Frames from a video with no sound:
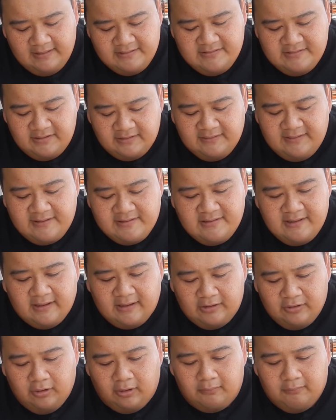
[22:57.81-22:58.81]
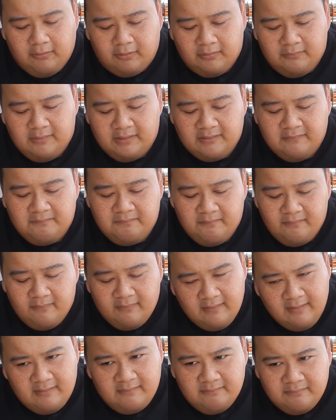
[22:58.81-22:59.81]
still tastes like adobo, but
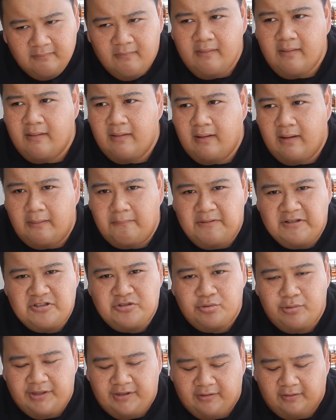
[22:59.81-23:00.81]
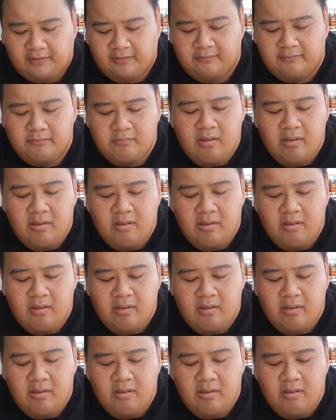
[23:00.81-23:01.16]
a bit sweeter.